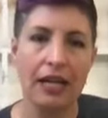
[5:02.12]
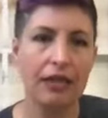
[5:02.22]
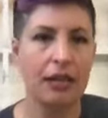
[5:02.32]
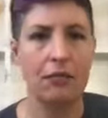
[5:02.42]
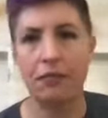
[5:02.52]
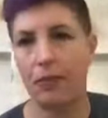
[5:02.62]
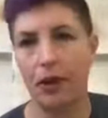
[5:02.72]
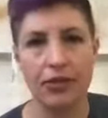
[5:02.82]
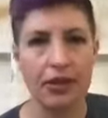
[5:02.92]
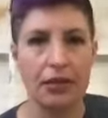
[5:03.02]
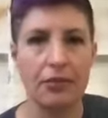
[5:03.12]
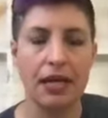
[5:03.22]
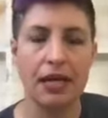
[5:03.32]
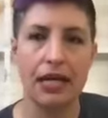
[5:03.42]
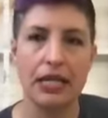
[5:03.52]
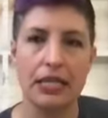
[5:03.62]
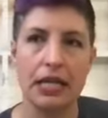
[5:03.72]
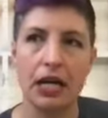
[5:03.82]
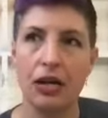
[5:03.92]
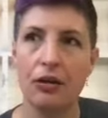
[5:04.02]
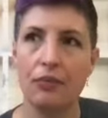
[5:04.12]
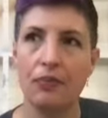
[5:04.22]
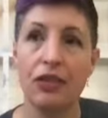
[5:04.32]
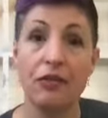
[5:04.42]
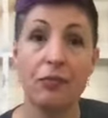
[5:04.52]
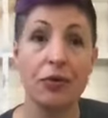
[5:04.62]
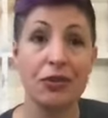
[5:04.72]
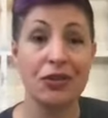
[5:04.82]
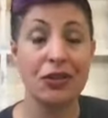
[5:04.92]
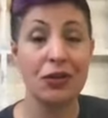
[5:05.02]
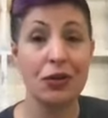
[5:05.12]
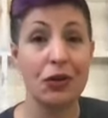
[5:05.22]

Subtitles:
they bought them, and they've put the